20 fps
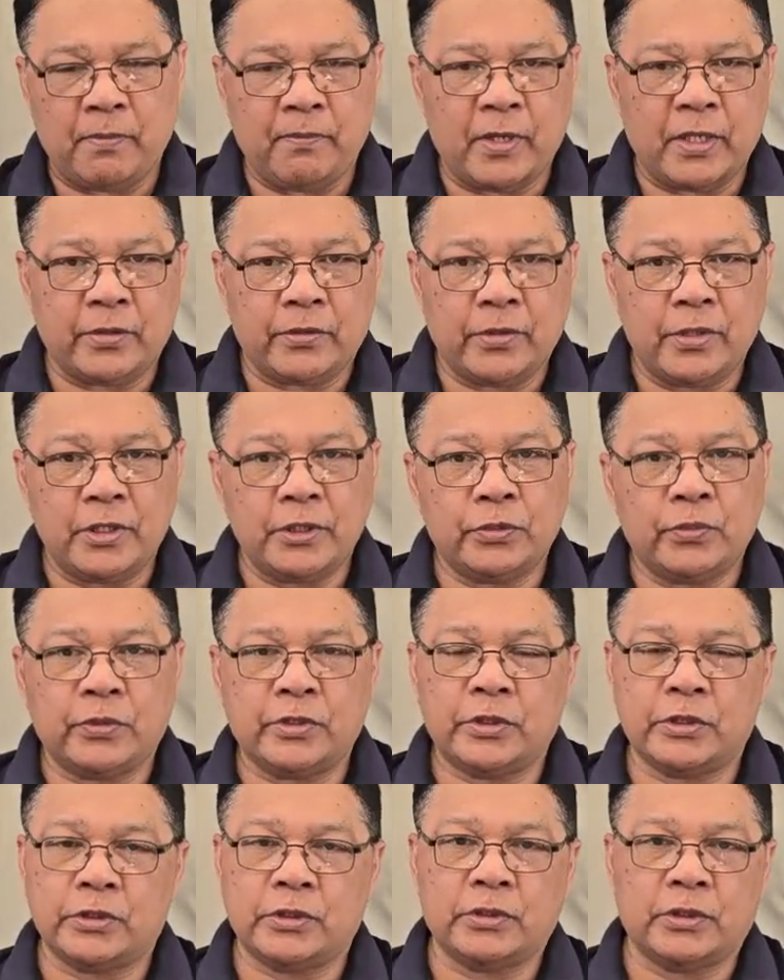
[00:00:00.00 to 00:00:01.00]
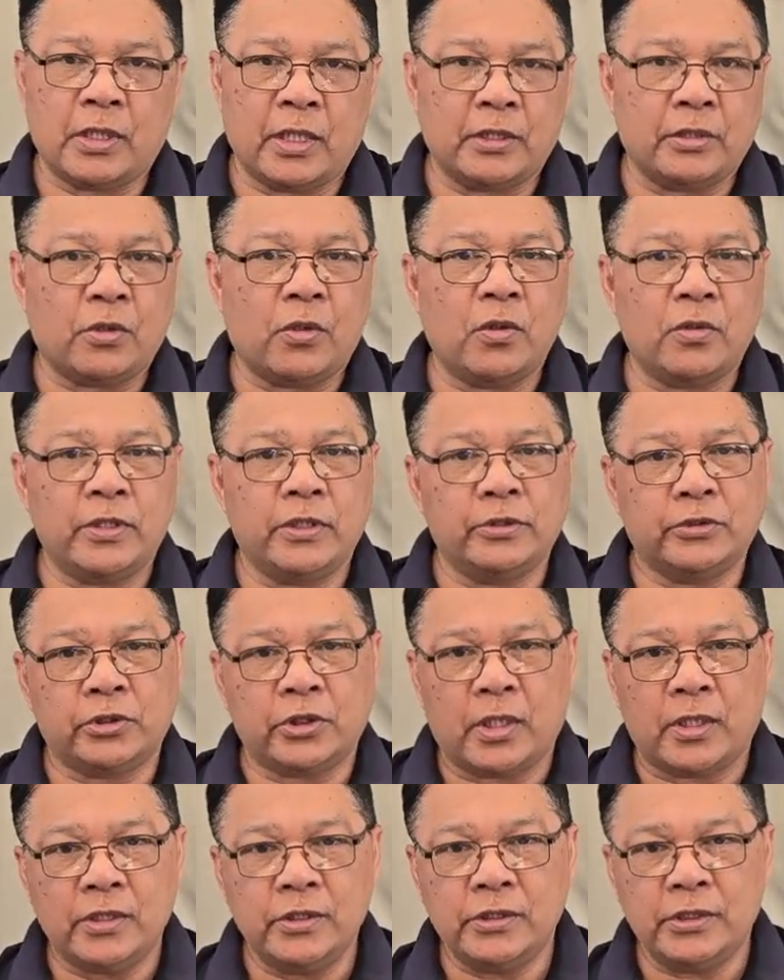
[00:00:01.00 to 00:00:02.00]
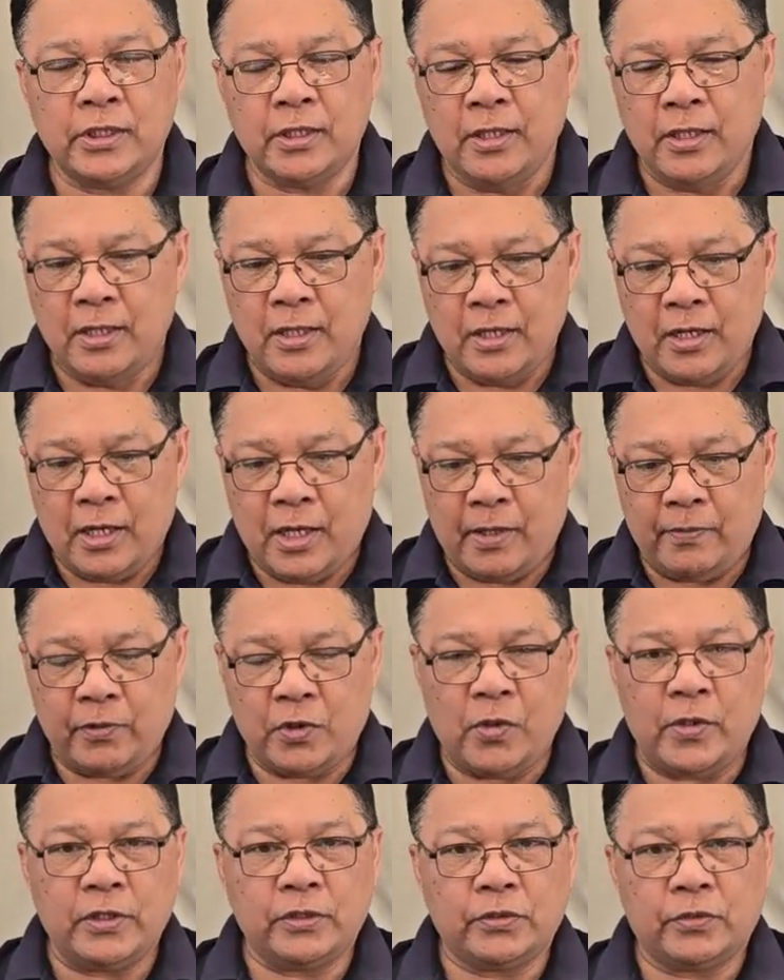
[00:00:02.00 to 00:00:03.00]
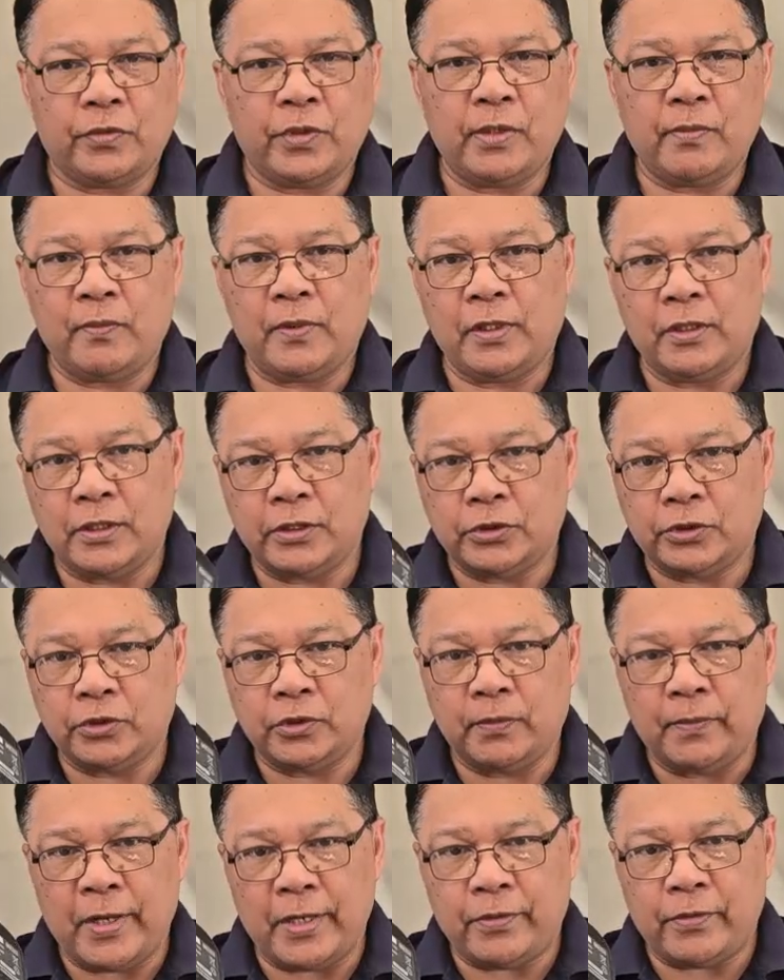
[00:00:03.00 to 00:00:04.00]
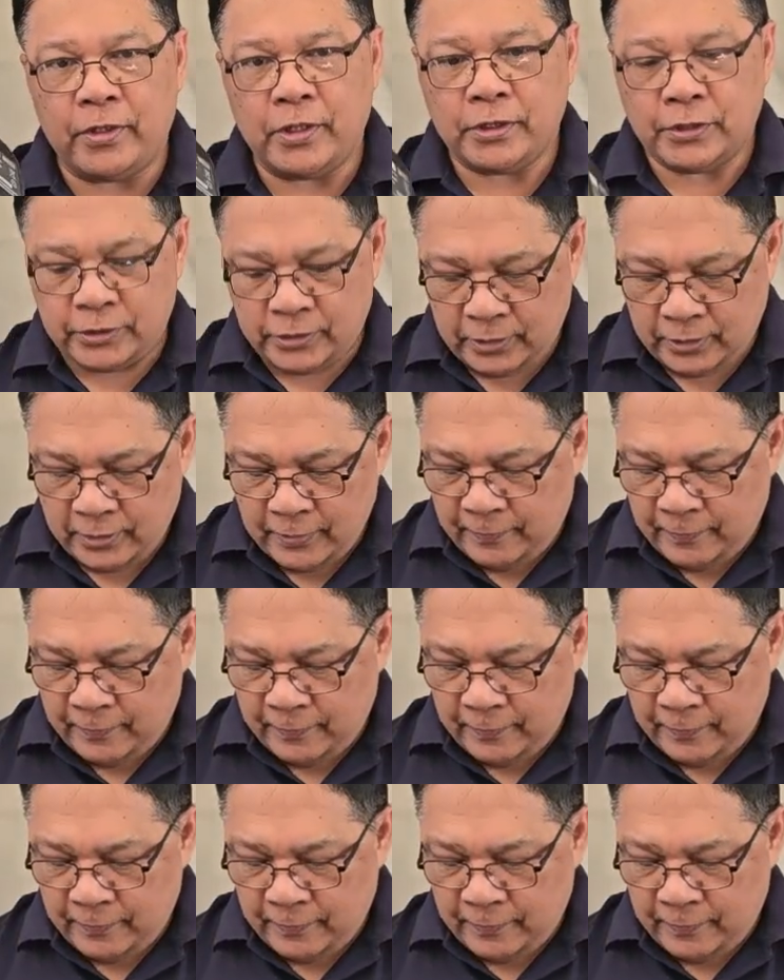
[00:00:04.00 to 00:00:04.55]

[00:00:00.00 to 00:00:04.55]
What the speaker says: batteries, which is not holding charge. I'm going to rebuild these two batteries.